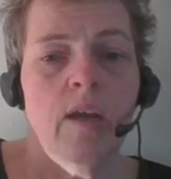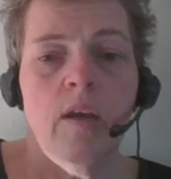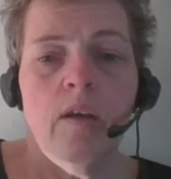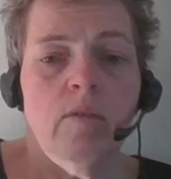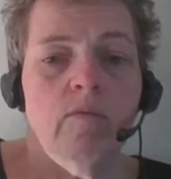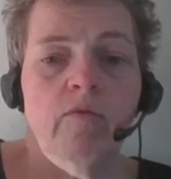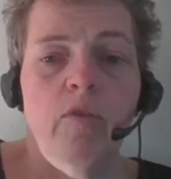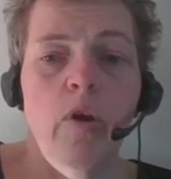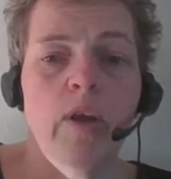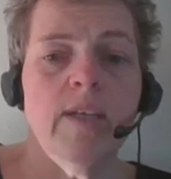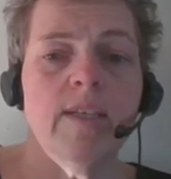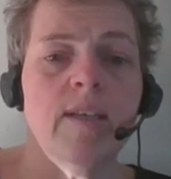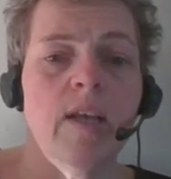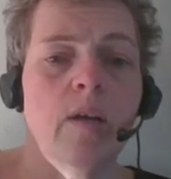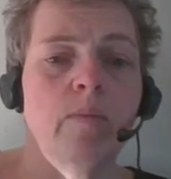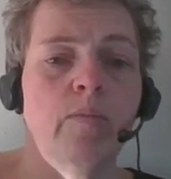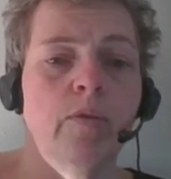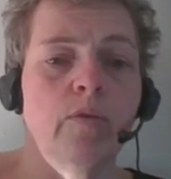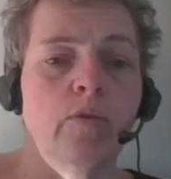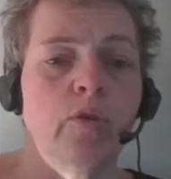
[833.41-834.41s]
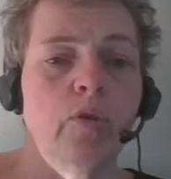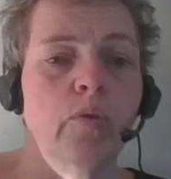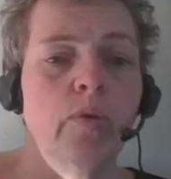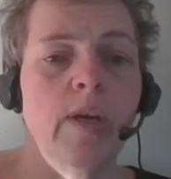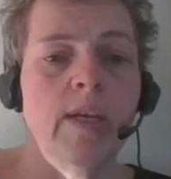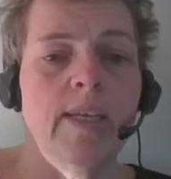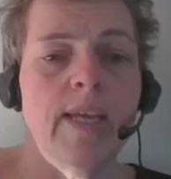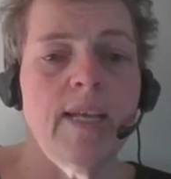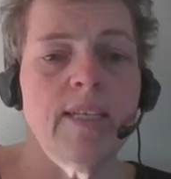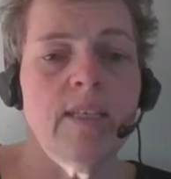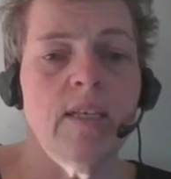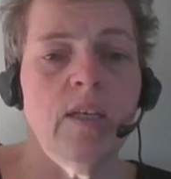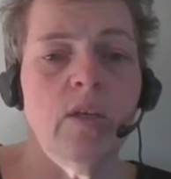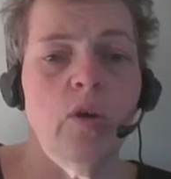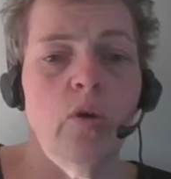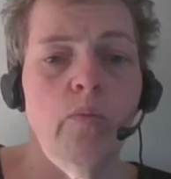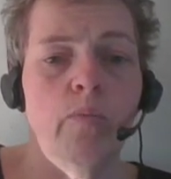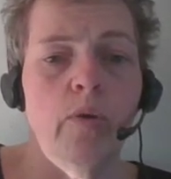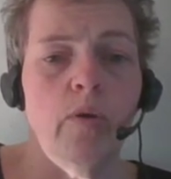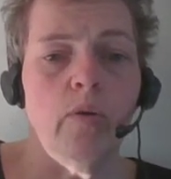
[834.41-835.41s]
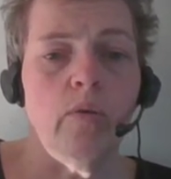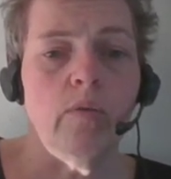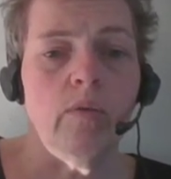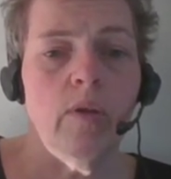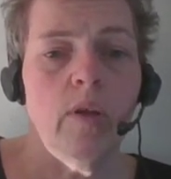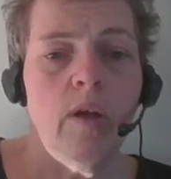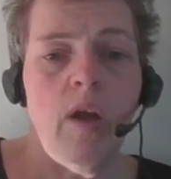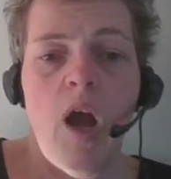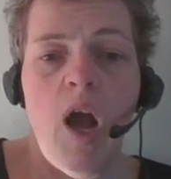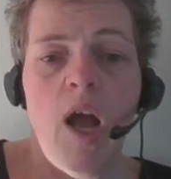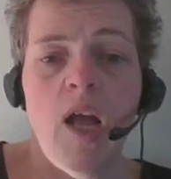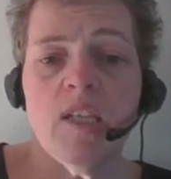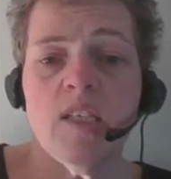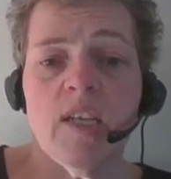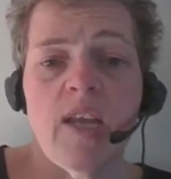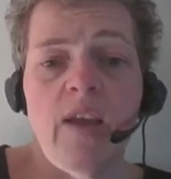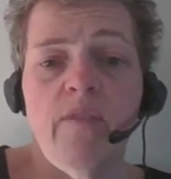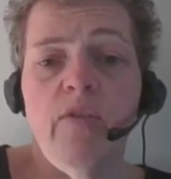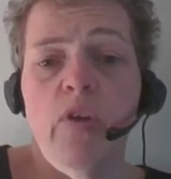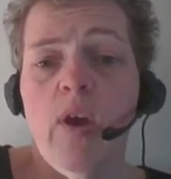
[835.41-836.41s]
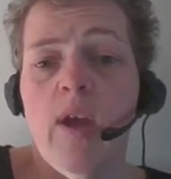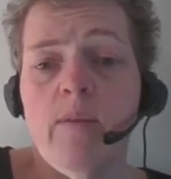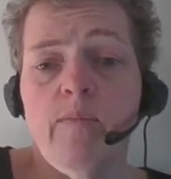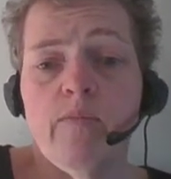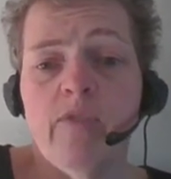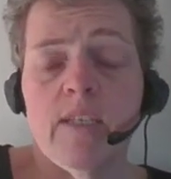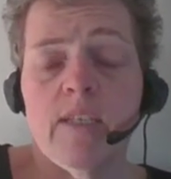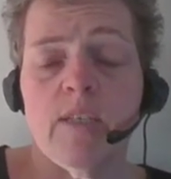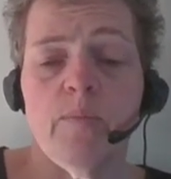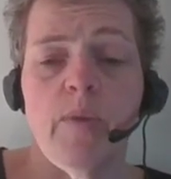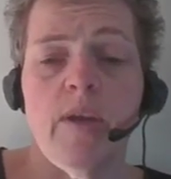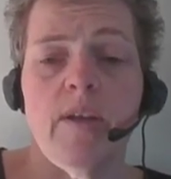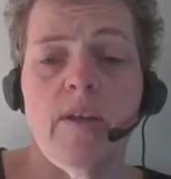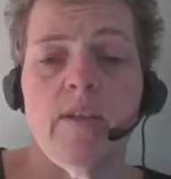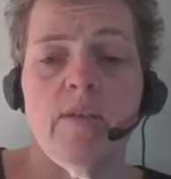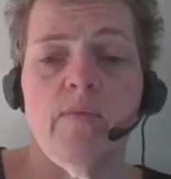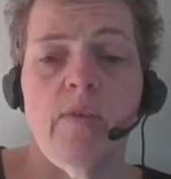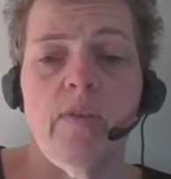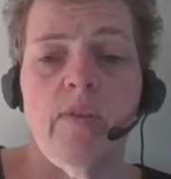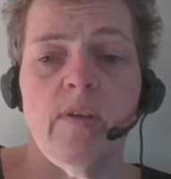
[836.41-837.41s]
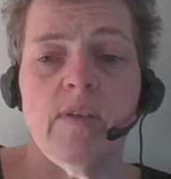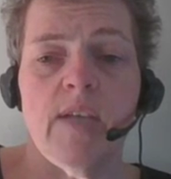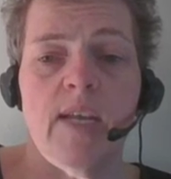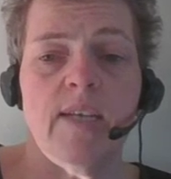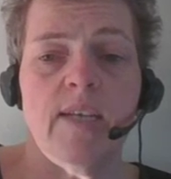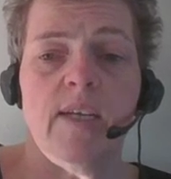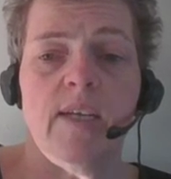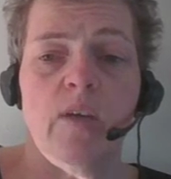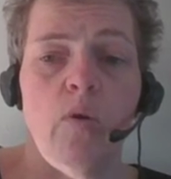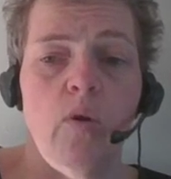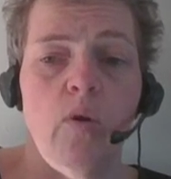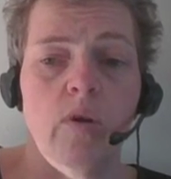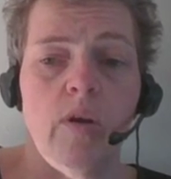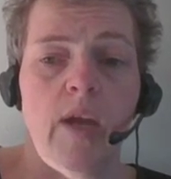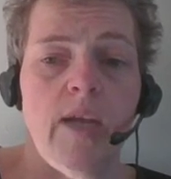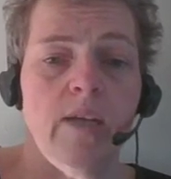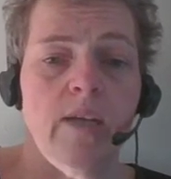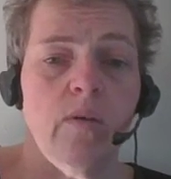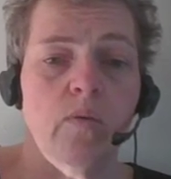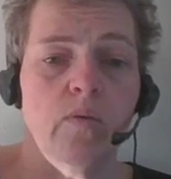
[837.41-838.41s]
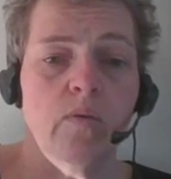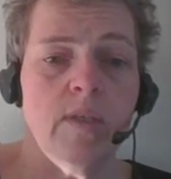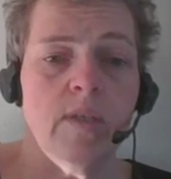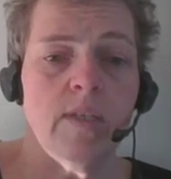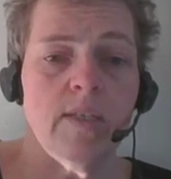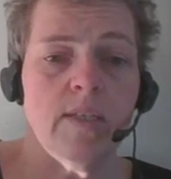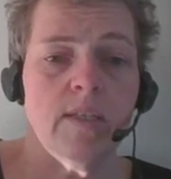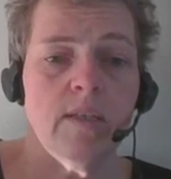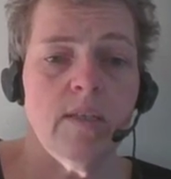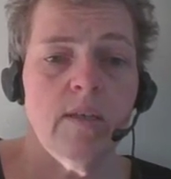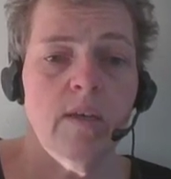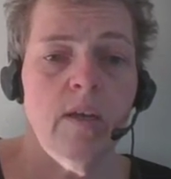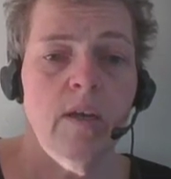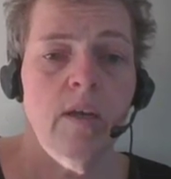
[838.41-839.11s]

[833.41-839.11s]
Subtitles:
For example, do a yes and no poll. Ask, have you had previous experience with attending online courses?